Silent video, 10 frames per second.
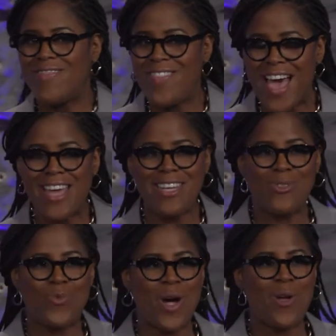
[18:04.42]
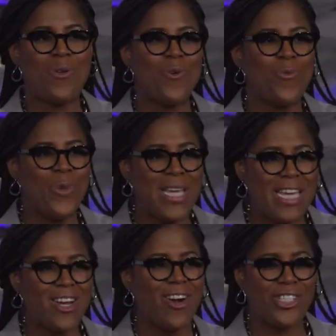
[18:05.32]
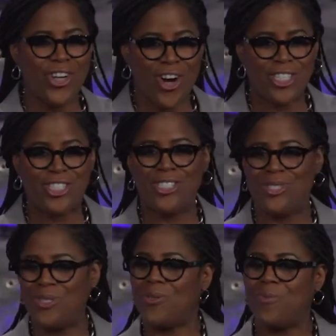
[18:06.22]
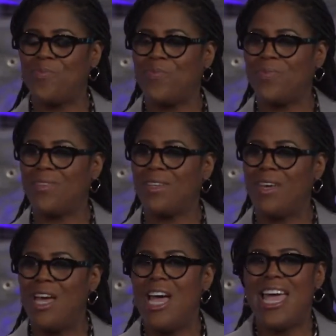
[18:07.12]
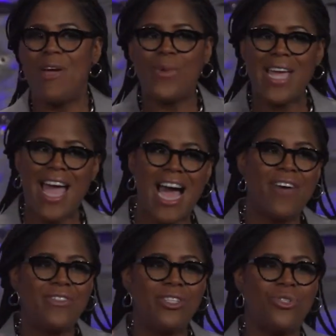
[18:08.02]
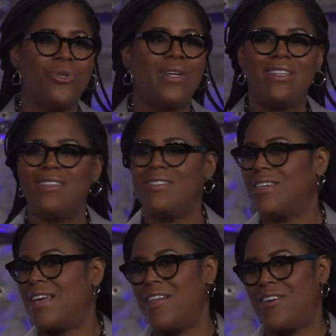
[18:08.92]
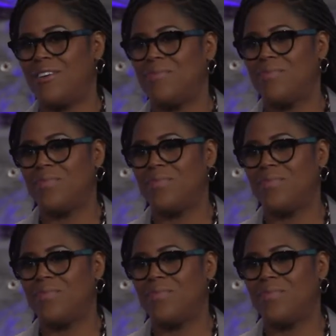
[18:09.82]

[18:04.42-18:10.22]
That is what we are charged to do. And we have to do it together.